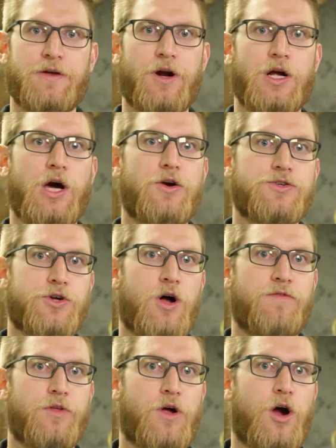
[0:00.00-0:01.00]
that our gutters are
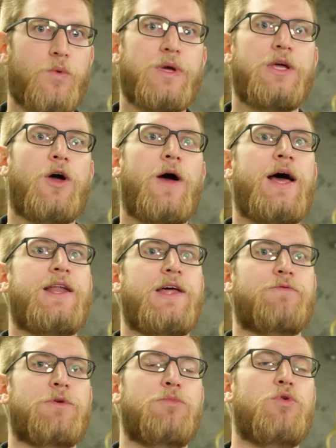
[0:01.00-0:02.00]
off the car, we can go ahead
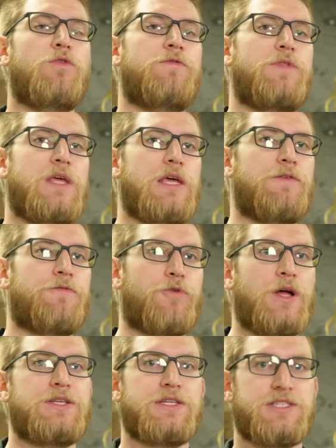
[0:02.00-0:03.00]
and remove the
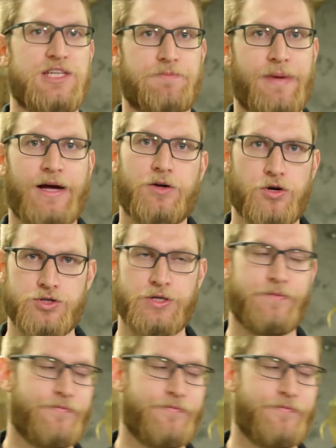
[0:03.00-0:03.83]
front seat back cushion.